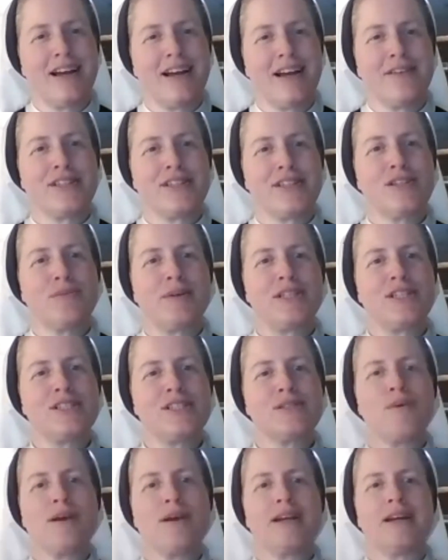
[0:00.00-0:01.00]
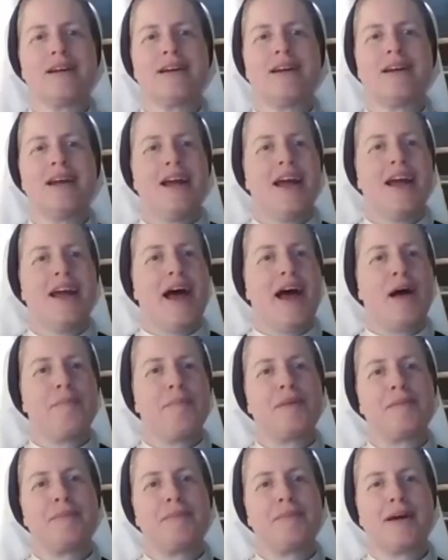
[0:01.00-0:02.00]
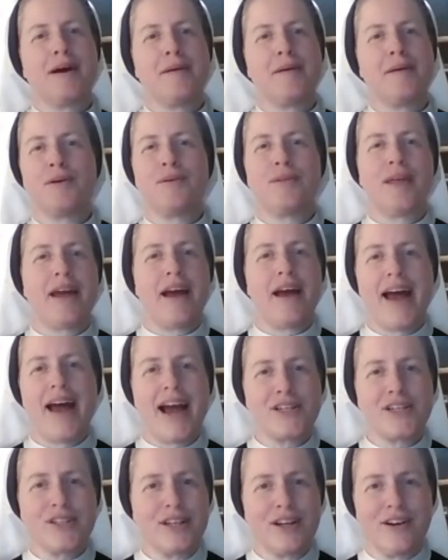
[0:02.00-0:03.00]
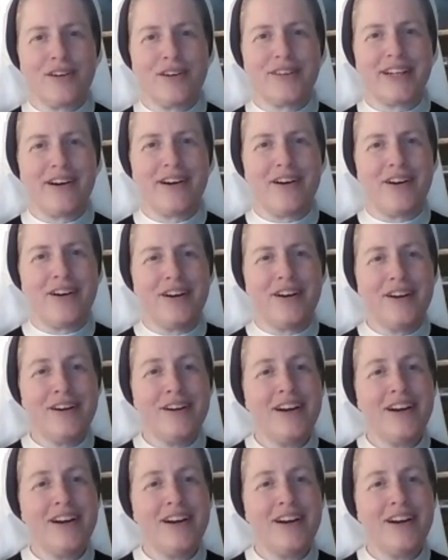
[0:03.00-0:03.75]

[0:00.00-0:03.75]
And so we just want to help them become who they actually already are.